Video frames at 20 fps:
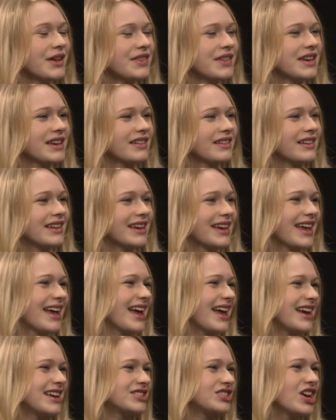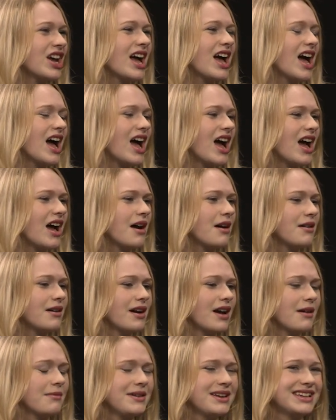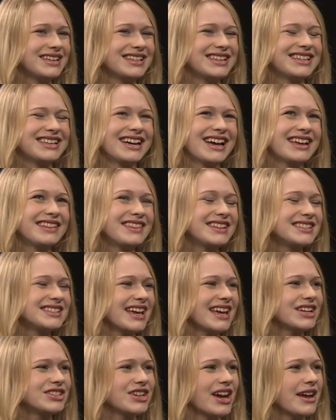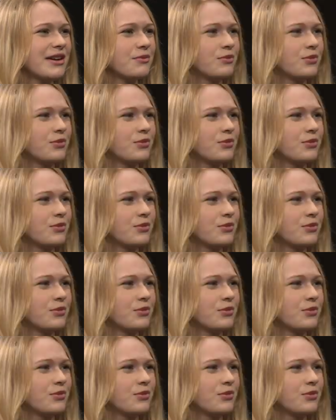I don't think you'd have an easy time at this stage. It just doesn't seem like